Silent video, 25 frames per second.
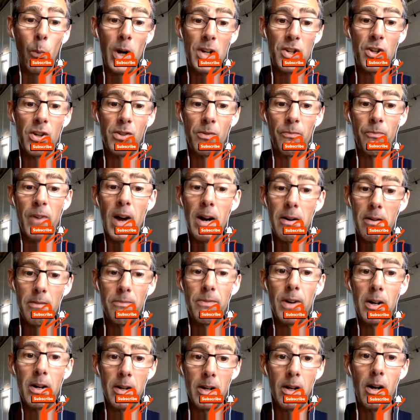which is
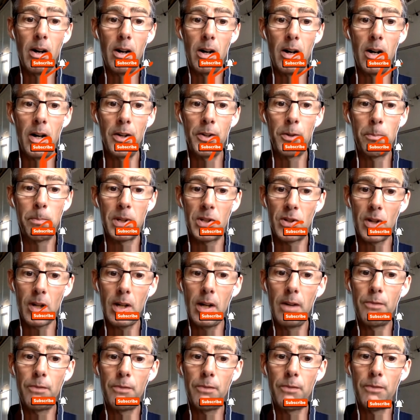very, very hard,
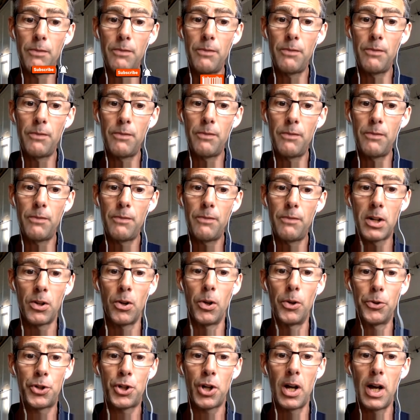particularly from
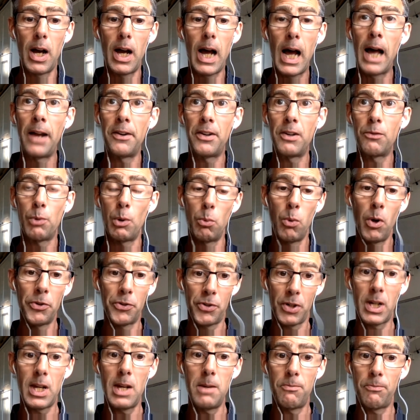agriculture and if we
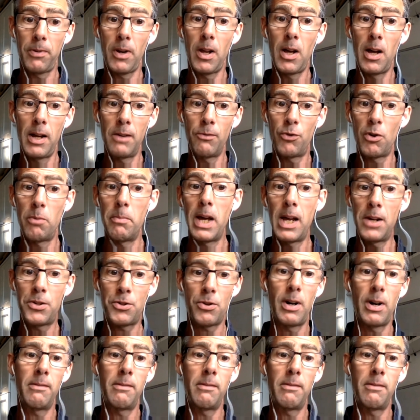want to keep flying from air